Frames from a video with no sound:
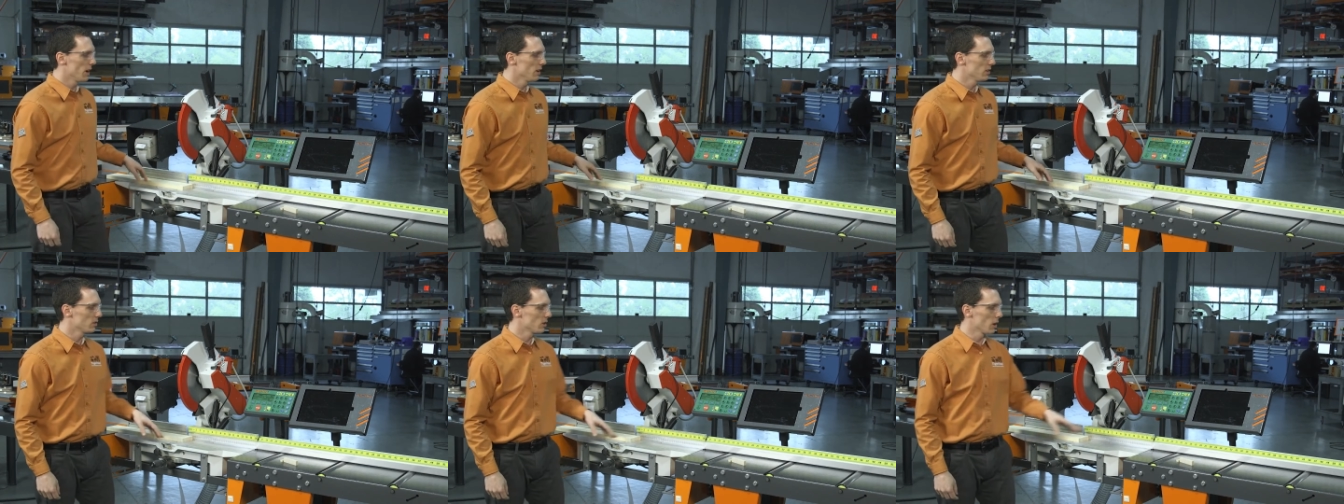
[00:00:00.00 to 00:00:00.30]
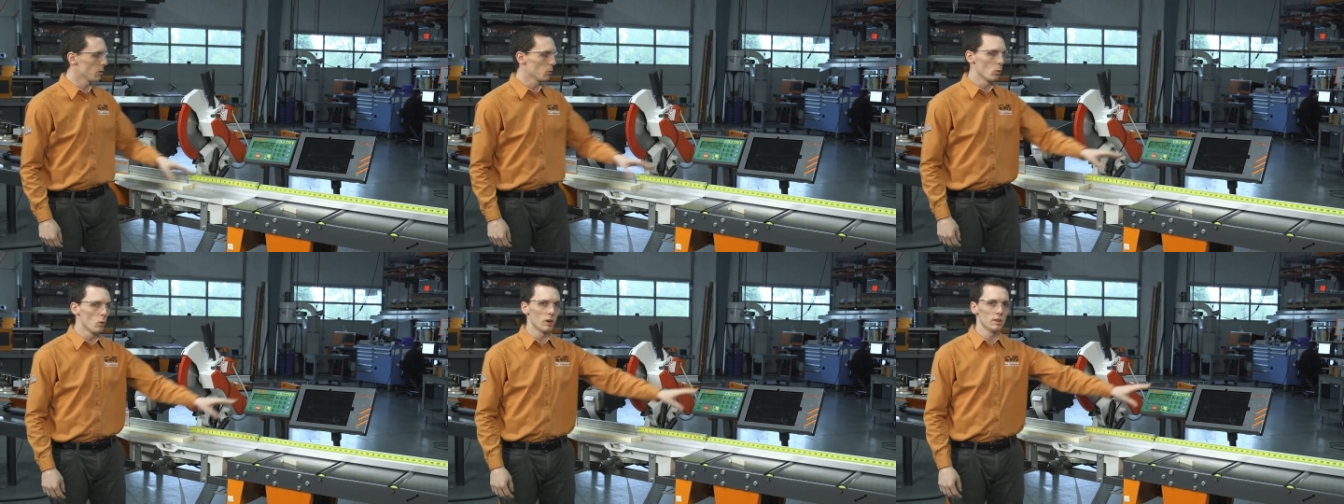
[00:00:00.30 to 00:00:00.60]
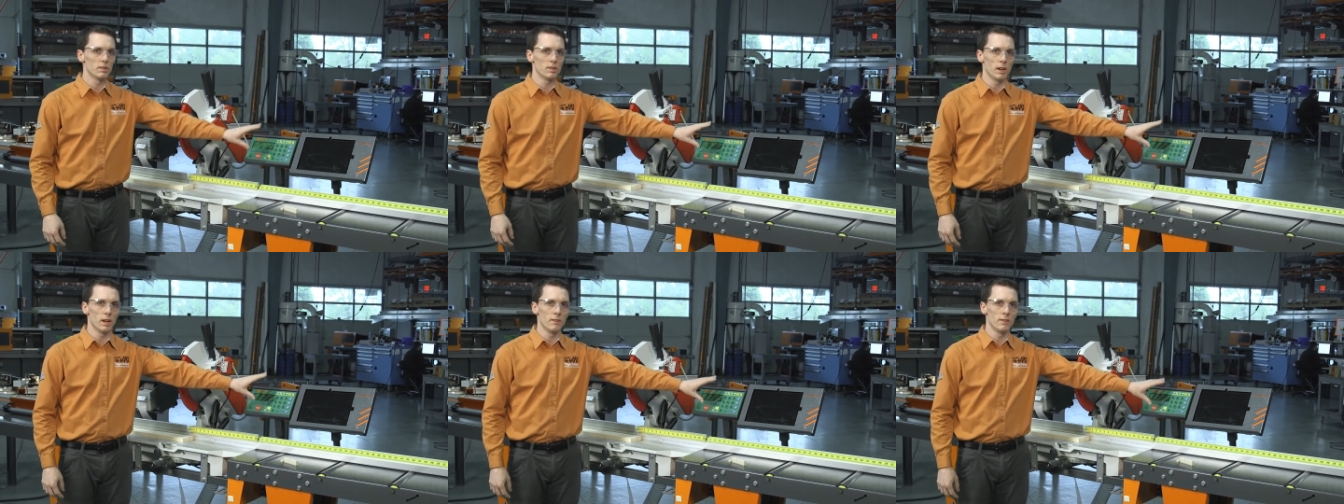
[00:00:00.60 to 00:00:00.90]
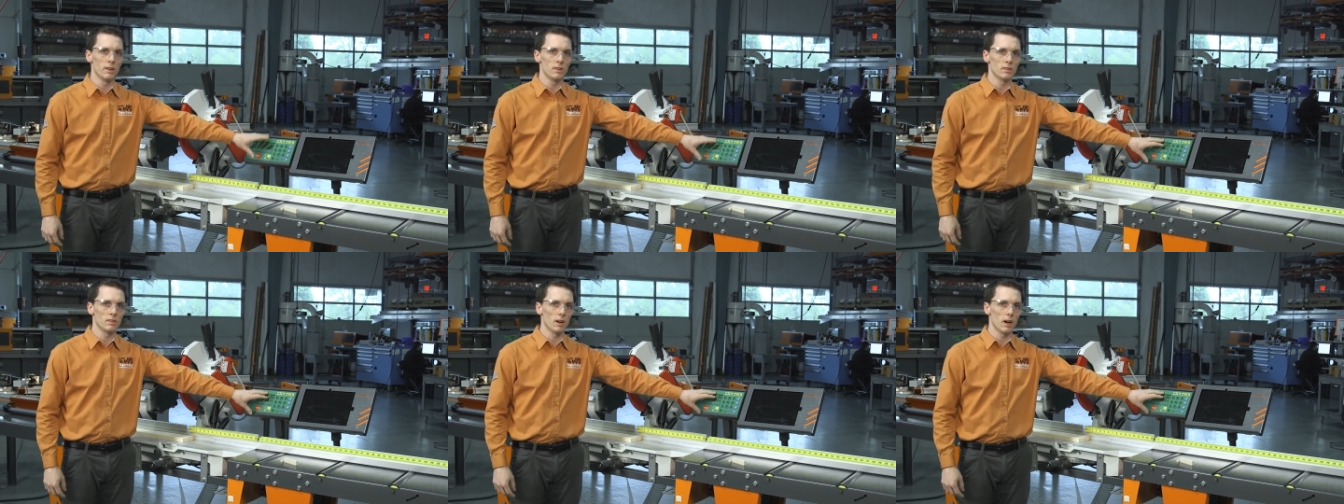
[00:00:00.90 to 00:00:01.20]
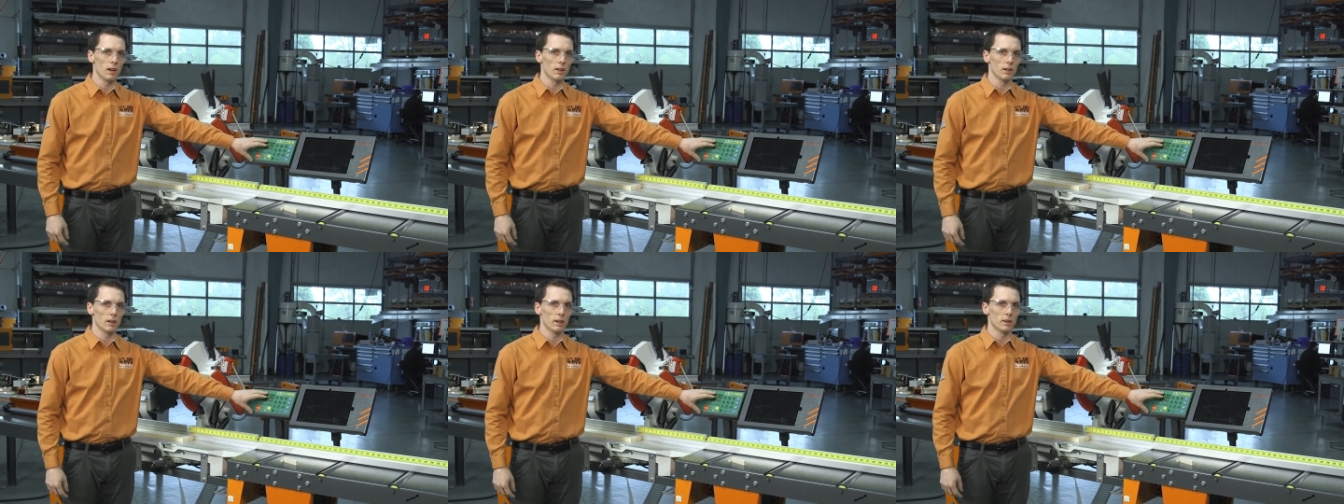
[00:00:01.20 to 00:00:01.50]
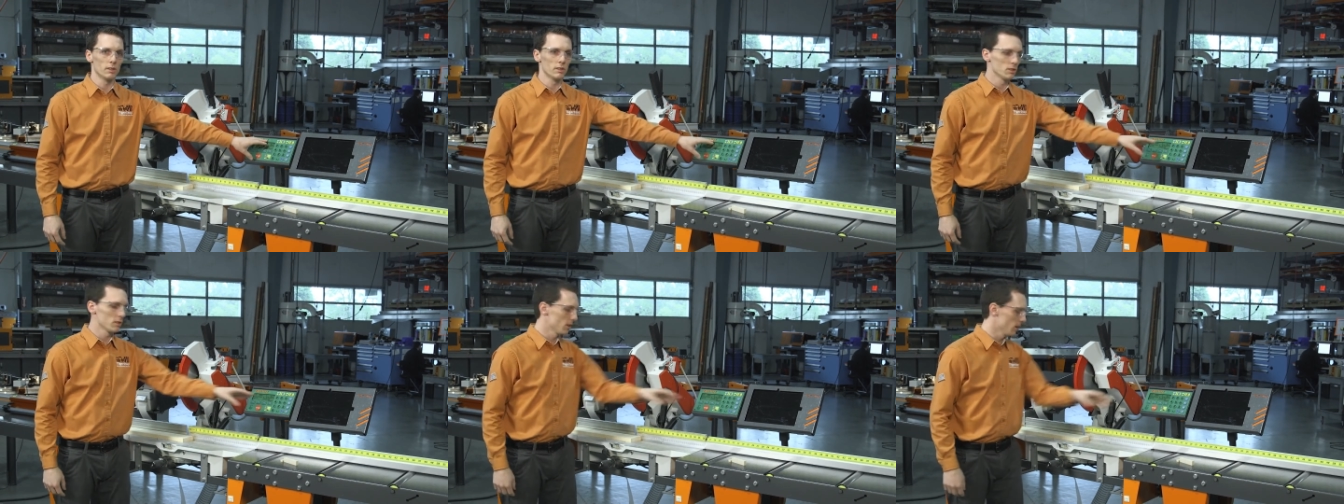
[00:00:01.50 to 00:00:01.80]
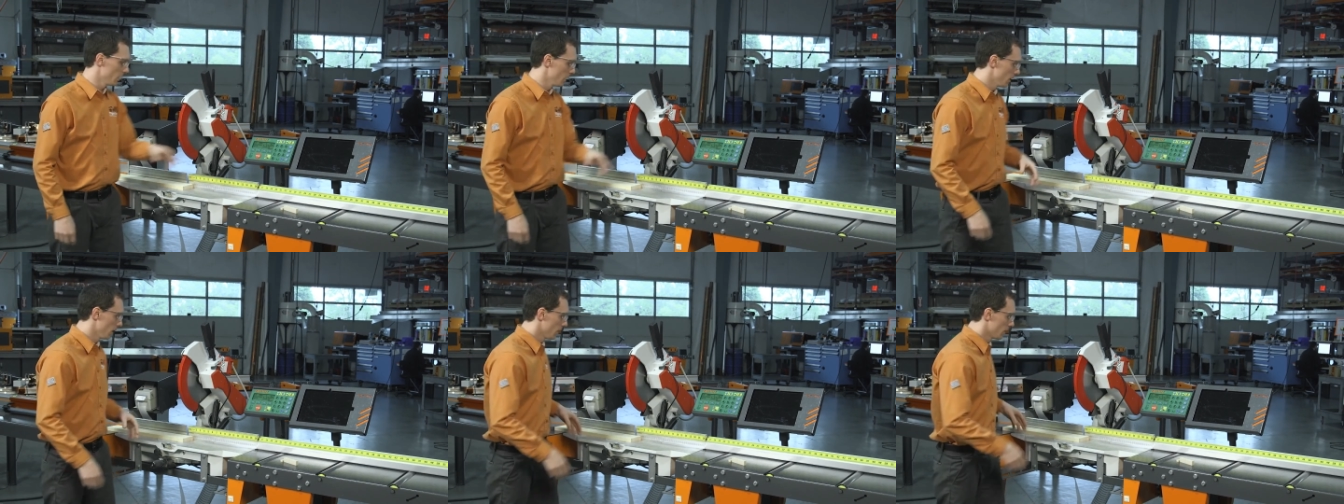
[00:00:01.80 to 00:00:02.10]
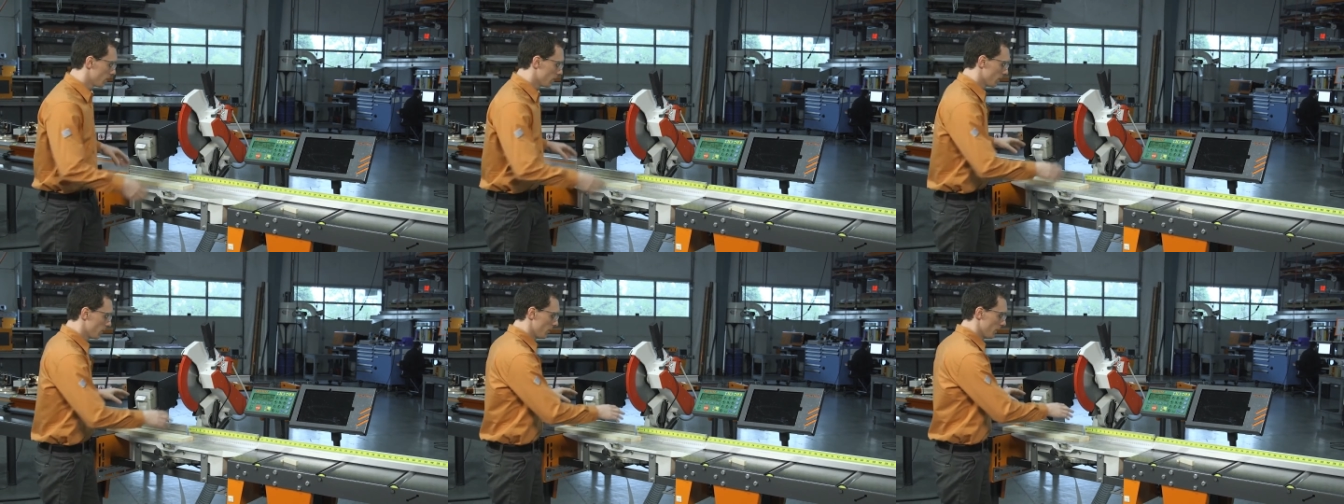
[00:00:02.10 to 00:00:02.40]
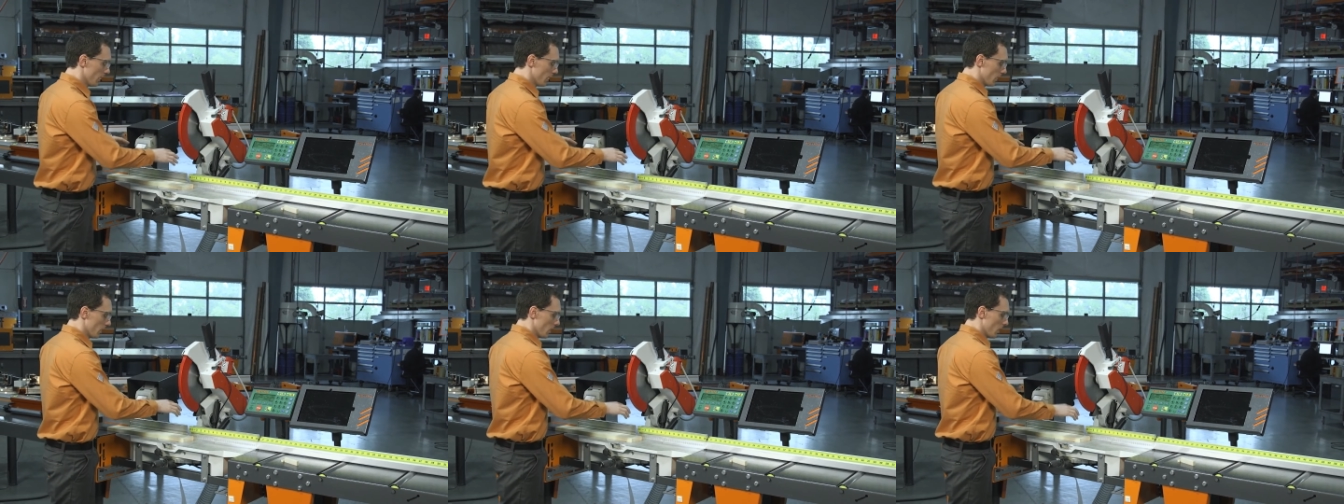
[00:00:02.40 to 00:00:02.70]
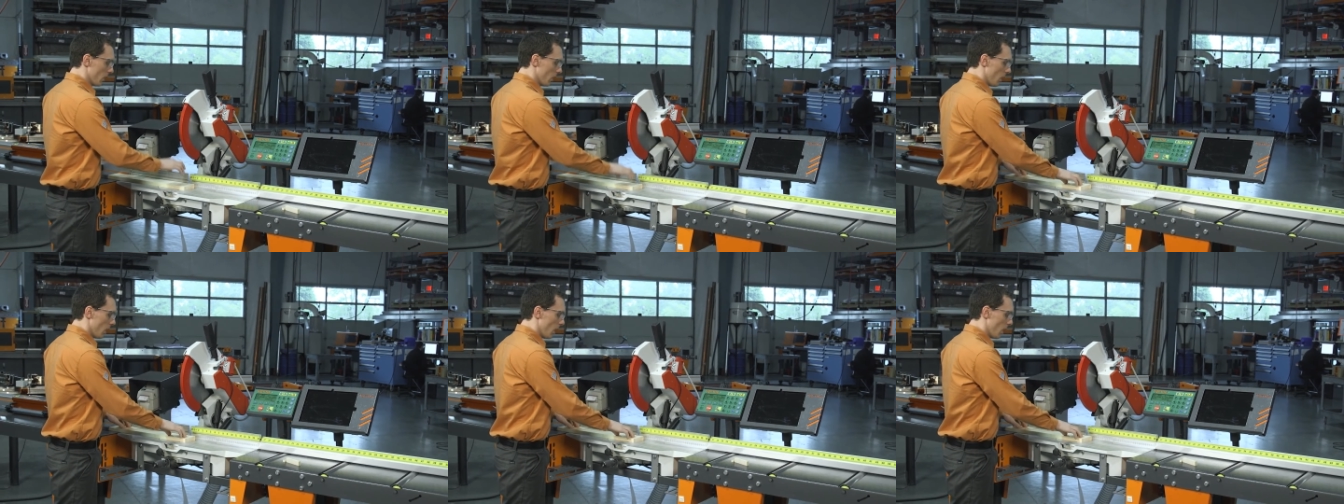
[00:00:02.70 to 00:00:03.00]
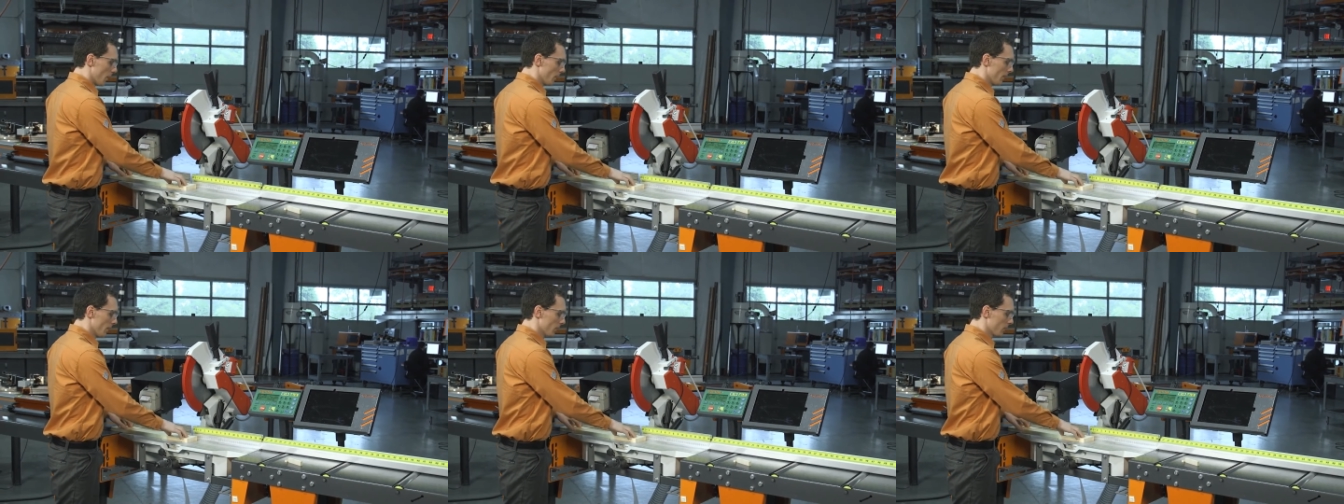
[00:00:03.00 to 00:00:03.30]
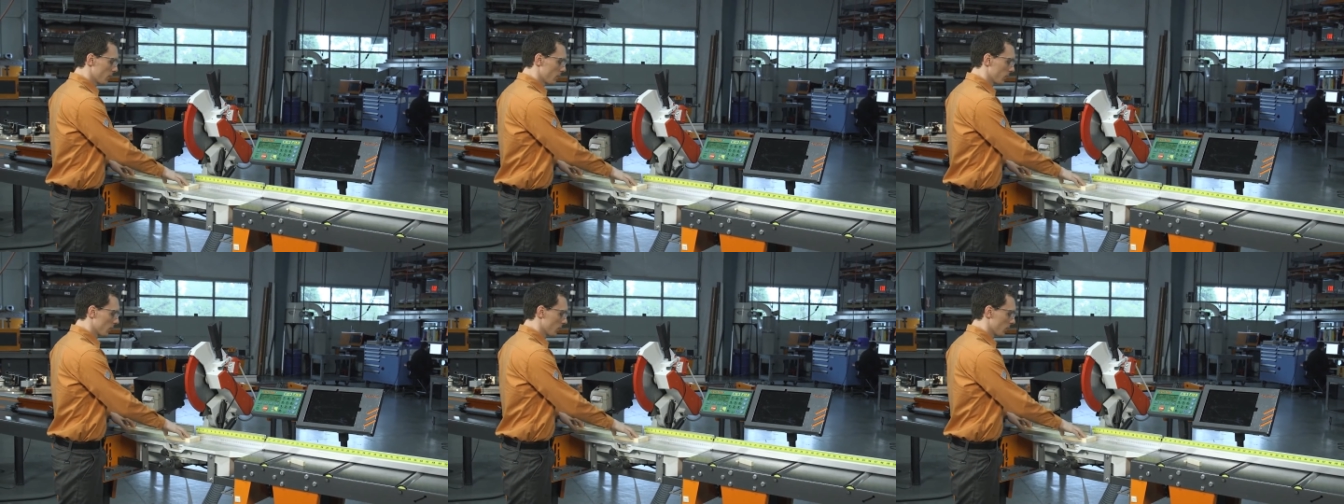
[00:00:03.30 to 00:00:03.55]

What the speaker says: based on what's in this cut list to fit on this